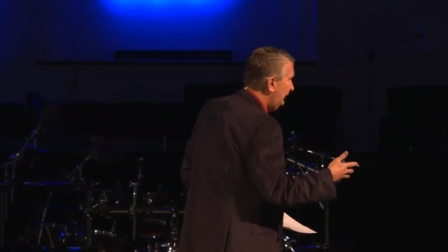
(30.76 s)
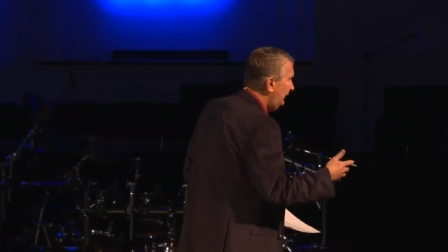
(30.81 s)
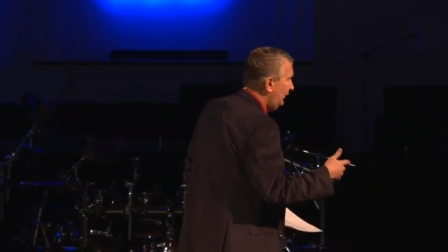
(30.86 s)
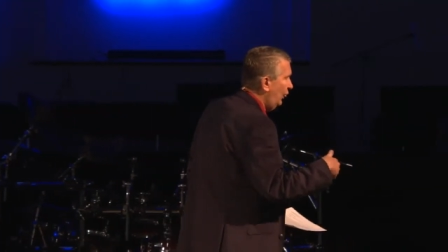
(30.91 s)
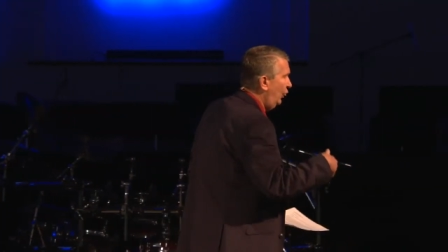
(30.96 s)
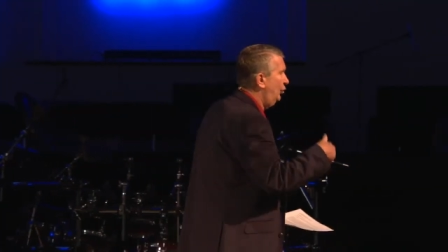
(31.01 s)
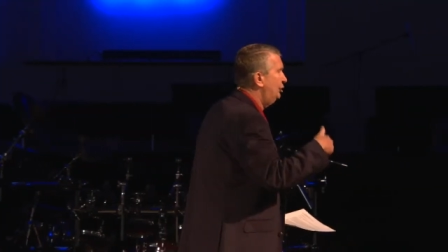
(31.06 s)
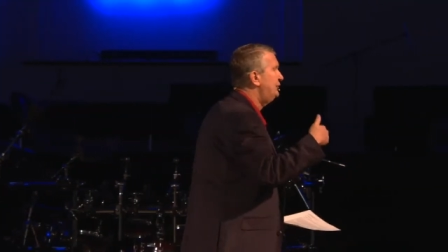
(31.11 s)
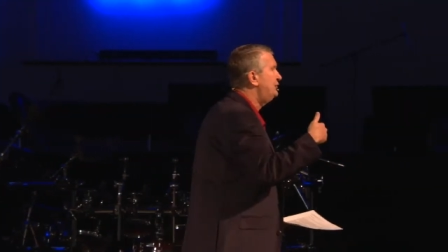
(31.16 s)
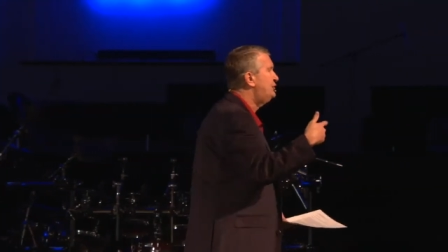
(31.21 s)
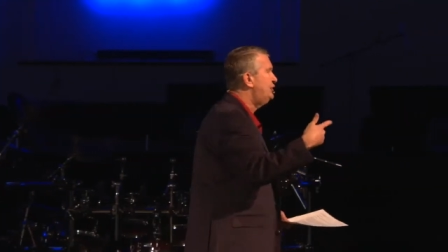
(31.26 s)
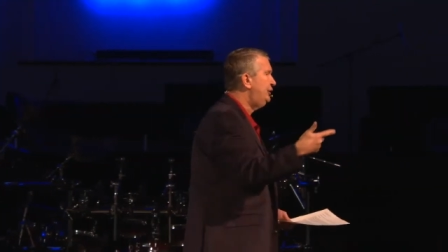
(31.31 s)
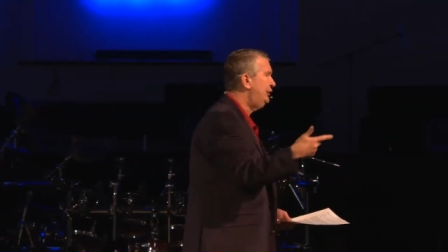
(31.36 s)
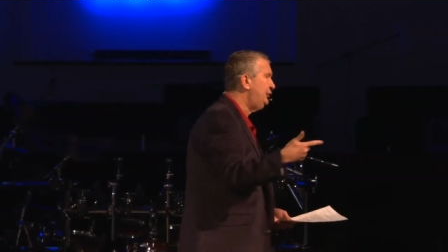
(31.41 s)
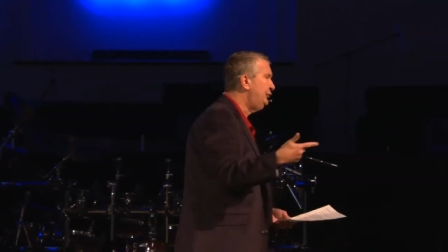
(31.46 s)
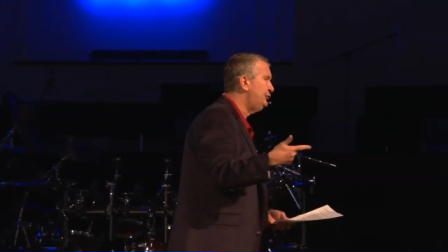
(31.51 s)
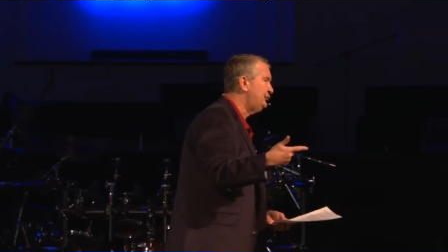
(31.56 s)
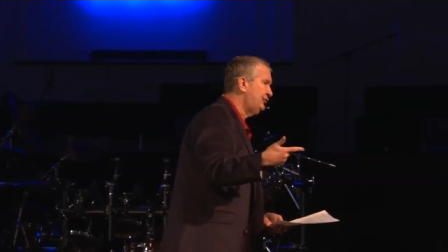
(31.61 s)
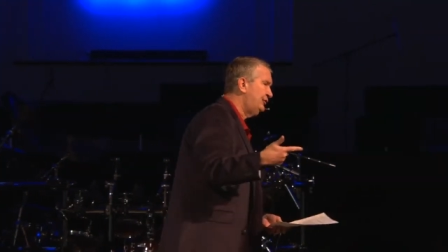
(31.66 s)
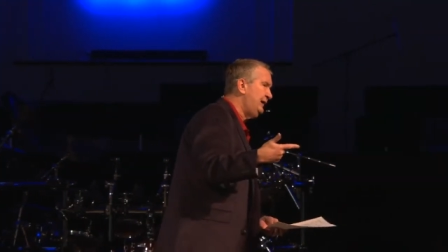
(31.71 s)
On
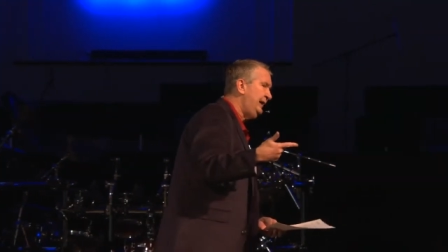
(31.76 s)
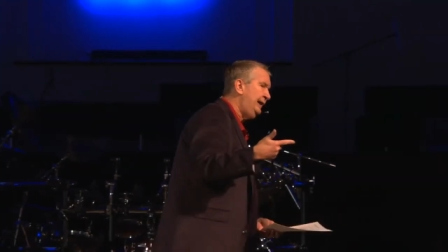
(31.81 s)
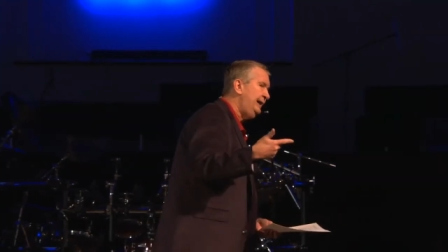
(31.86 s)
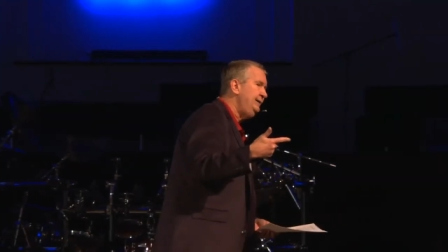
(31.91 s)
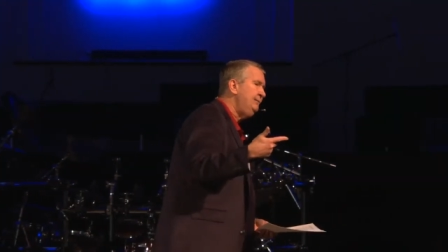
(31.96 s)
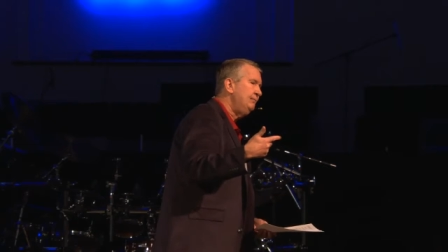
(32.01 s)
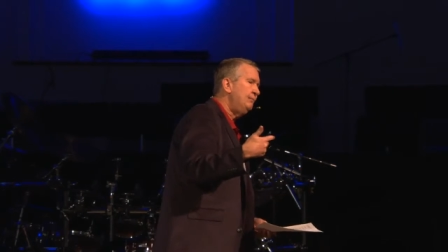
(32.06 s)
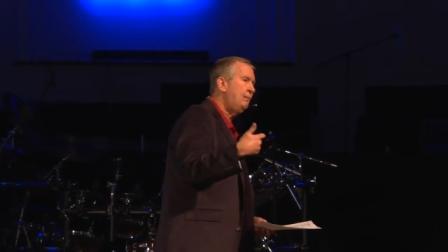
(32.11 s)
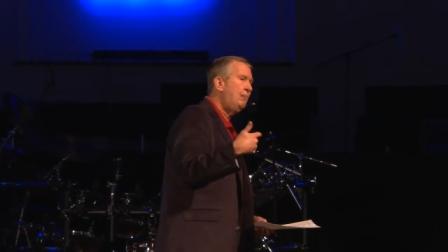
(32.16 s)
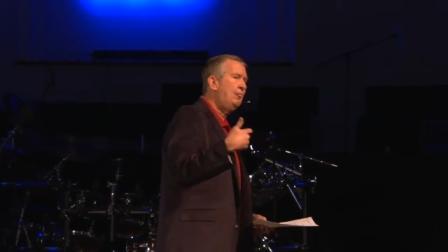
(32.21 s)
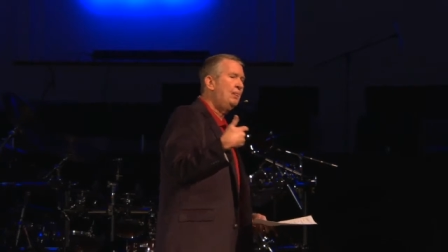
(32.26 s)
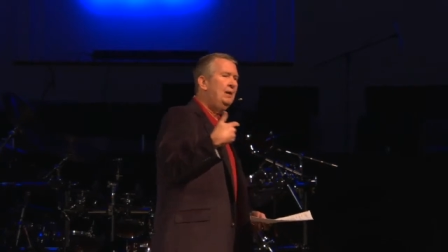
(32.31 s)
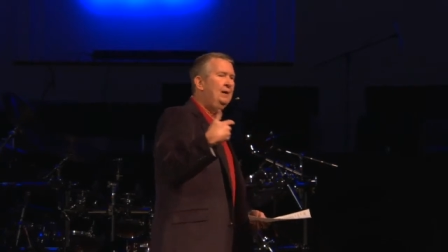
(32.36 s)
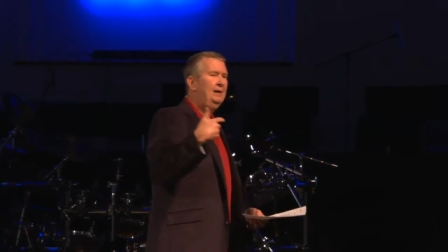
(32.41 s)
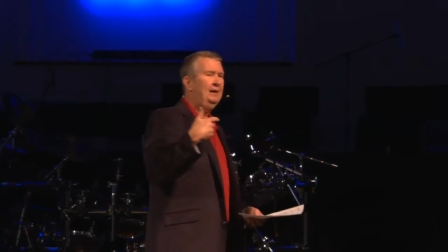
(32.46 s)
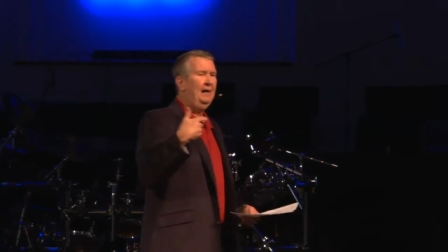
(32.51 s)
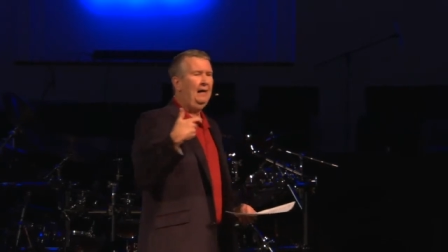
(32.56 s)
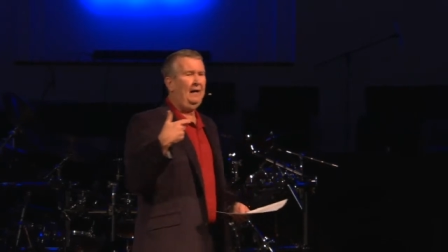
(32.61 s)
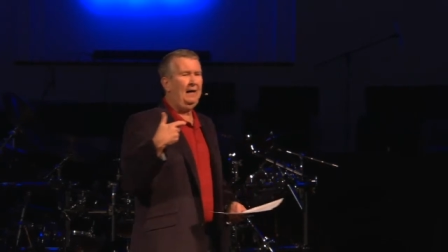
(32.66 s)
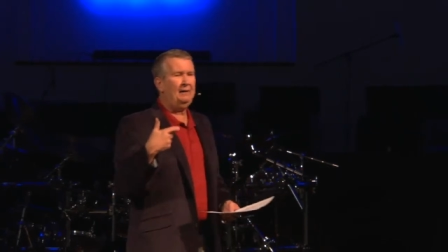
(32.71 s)
Tuesday,
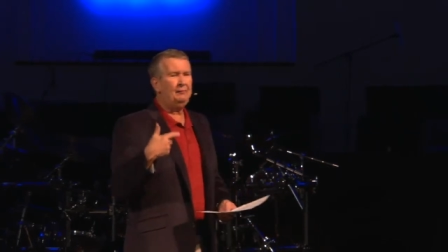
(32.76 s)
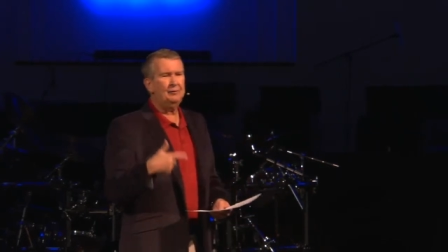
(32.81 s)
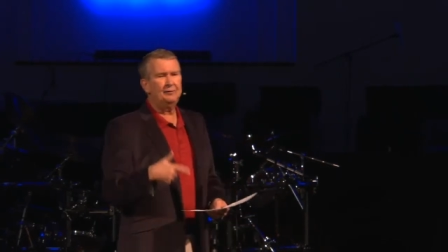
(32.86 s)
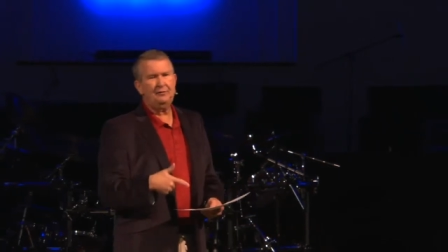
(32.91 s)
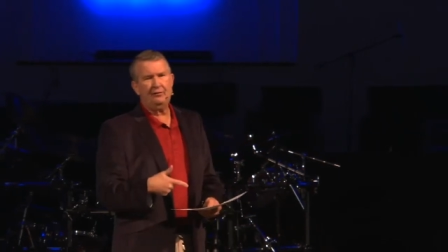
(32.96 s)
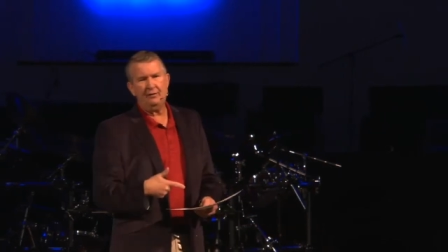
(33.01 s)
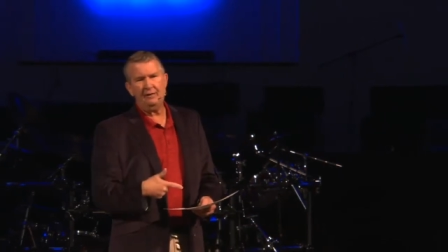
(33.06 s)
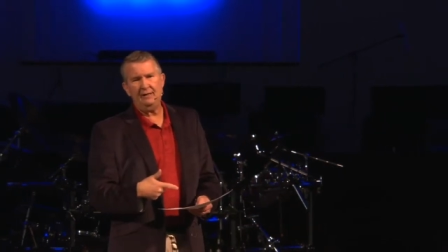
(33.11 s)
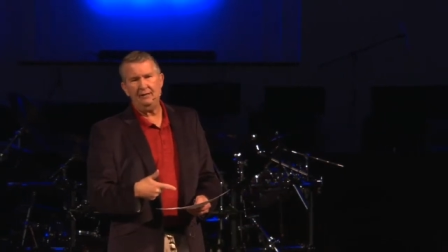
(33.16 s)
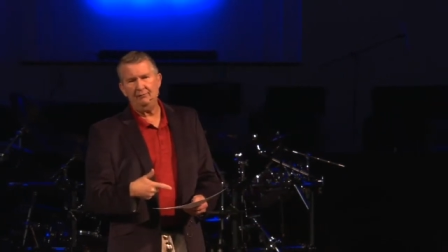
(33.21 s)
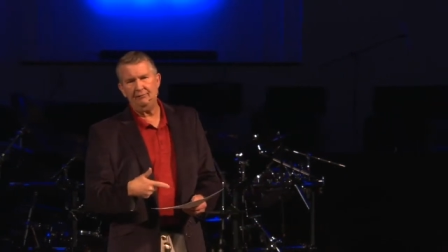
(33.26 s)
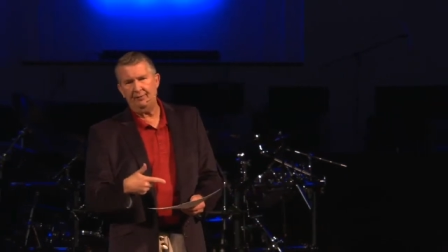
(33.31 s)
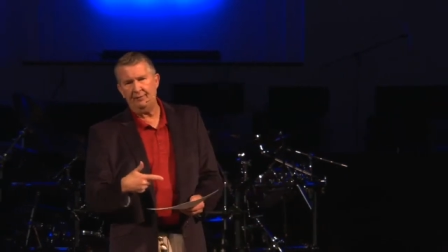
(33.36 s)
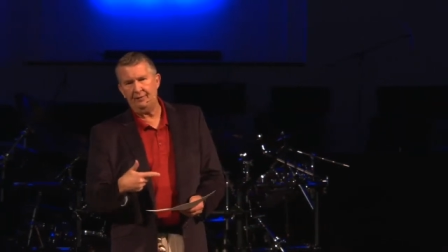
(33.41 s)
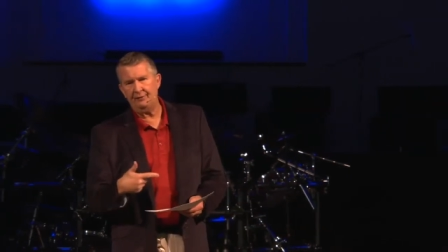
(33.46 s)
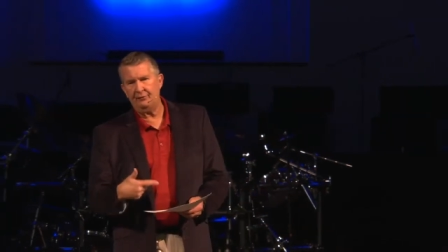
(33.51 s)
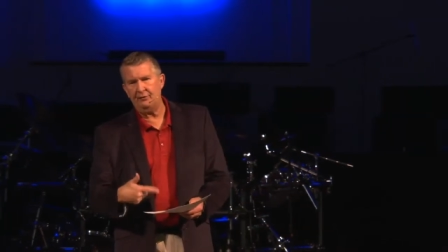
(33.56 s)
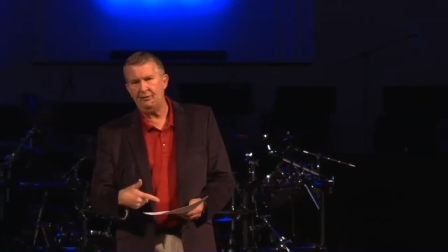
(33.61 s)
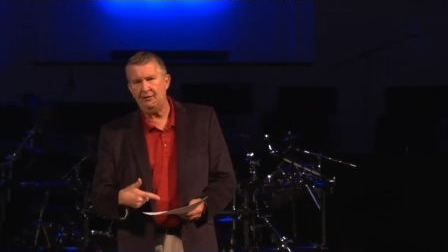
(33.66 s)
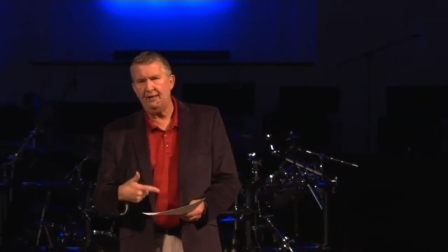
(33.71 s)
I received
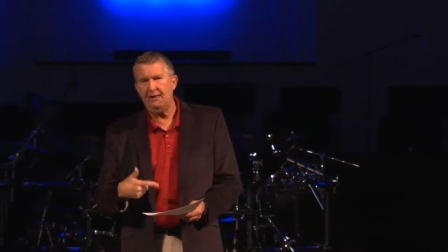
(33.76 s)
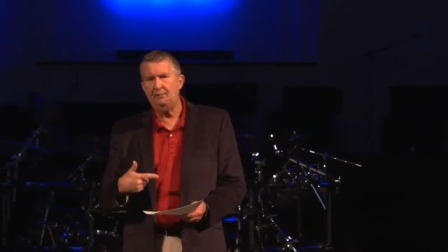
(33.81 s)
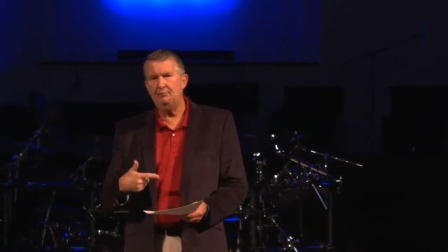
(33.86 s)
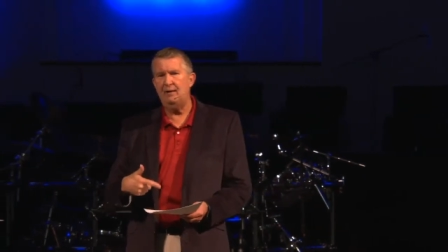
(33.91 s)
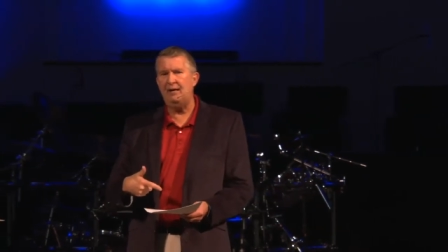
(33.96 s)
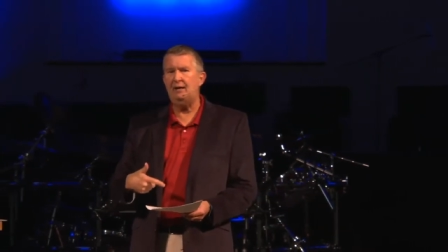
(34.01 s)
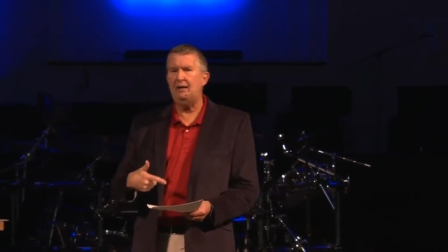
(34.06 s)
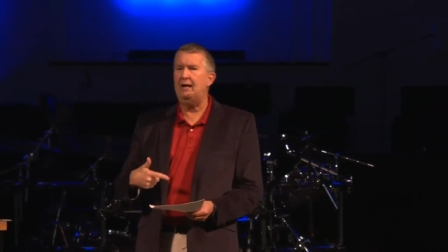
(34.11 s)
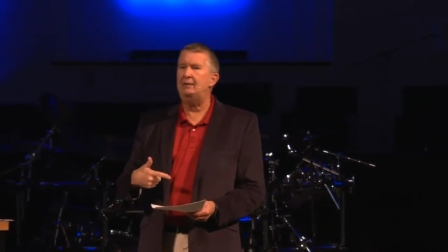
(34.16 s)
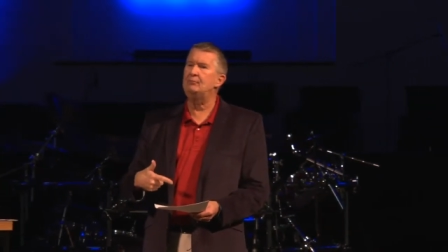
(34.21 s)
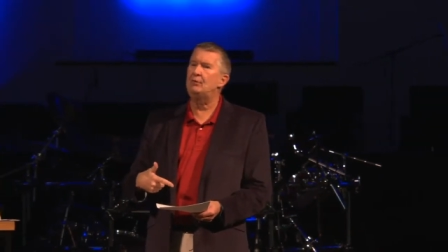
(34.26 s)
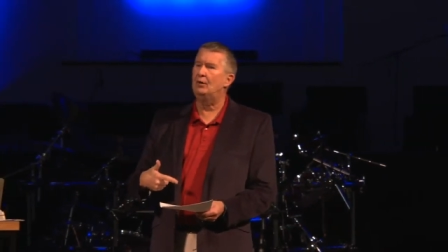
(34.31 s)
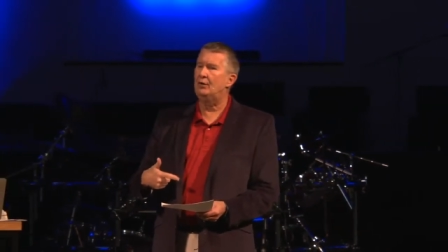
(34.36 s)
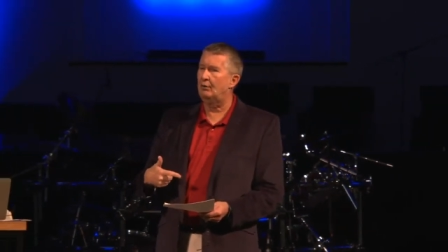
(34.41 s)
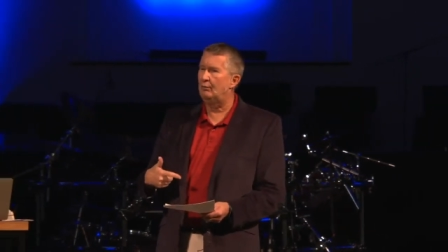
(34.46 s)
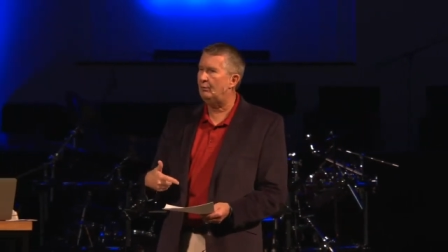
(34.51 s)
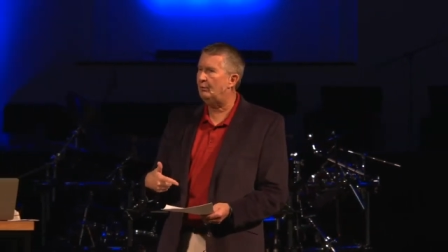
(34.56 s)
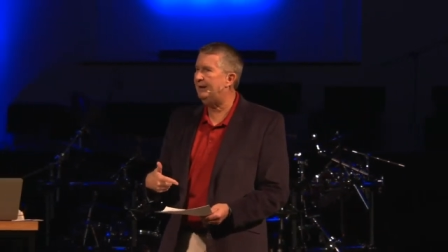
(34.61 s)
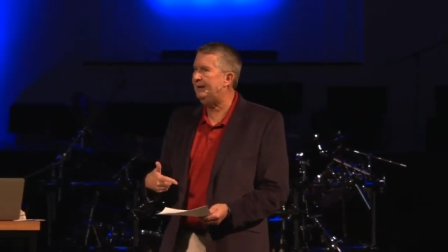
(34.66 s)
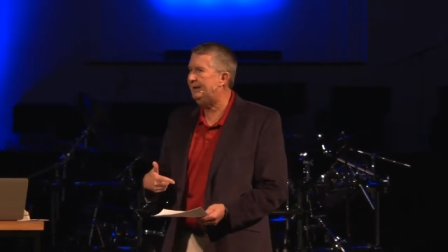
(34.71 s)
this email I'm going
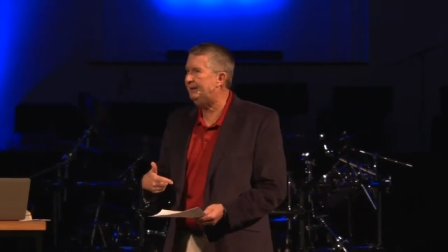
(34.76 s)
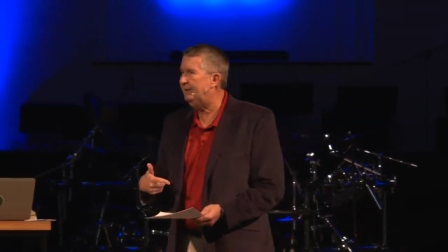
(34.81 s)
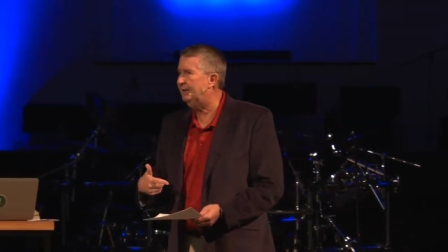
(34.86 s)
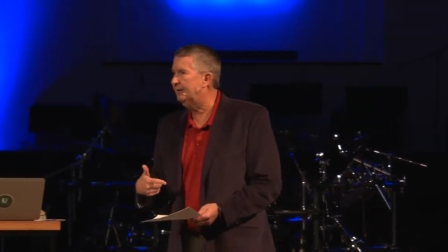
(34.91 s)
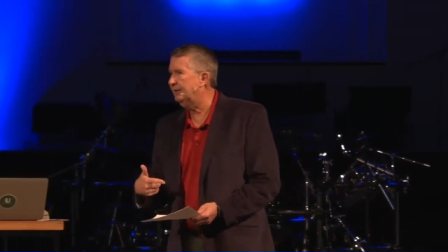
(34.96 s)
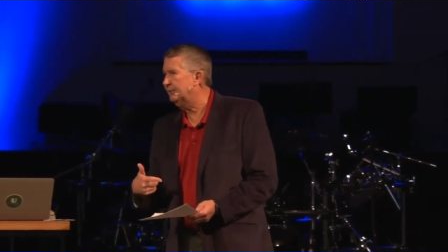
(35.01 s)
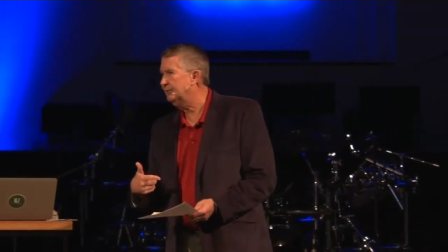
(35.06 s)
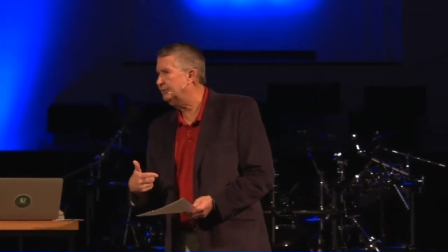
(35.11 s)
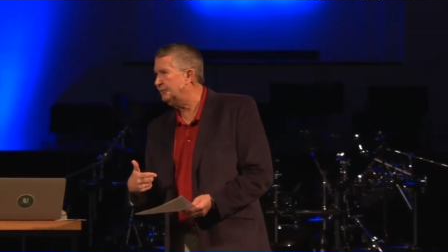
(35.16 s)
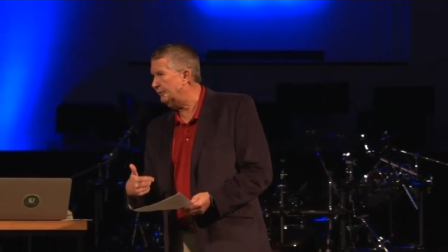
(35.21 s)
to read